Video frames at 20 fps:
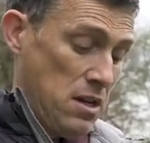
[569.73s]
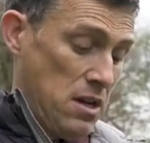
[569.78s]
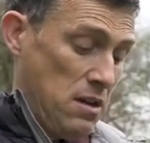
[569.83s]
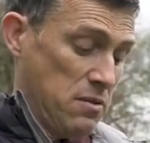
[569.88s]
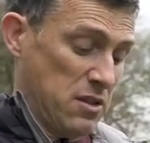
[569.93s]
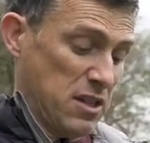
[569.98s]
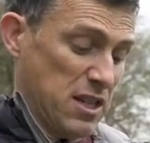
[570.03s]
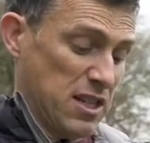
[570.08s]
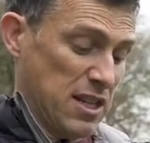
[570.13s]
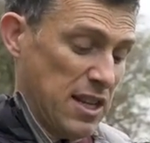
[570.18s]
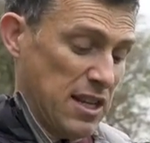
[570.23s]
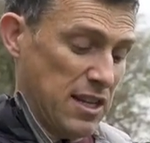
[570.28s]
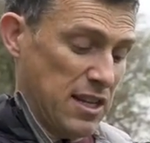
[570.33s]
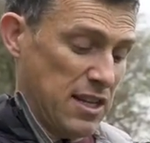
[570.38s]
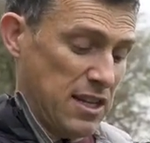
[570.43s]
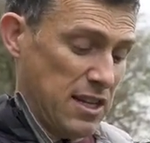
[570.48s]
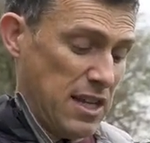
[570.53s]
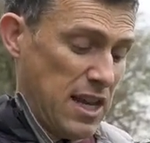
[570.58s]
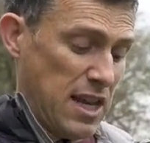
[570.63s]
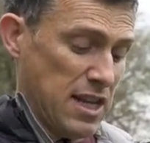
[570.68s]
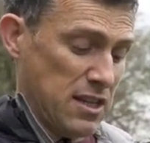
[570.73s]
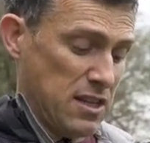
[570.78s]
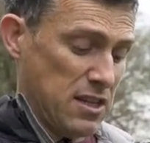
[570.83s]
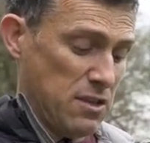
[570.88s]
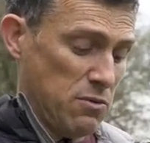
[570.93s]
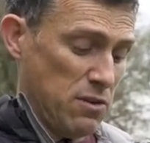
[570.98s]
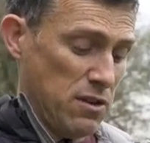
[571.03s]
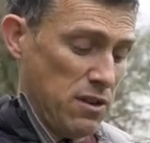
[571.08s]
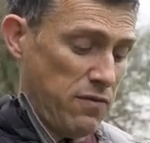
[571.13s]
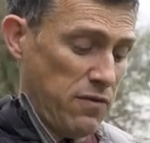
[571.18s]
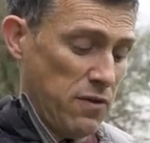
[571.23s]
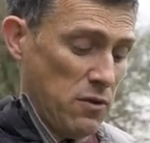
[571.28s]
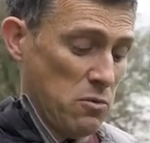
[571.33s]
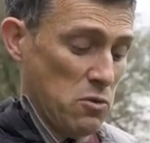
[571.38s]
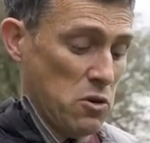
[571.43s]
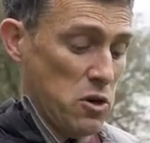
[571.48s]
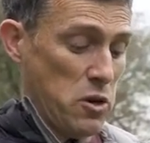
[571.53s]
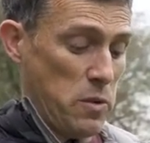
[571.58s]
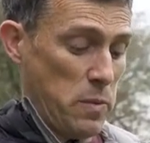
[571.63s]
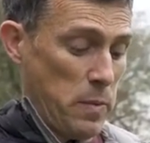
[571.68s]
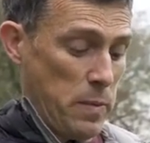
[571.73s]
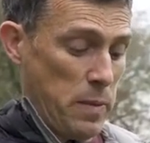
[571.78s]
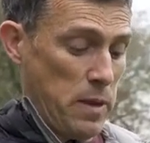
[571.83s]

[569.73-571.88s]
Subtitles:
I'm just going to send a text to one of the film crew.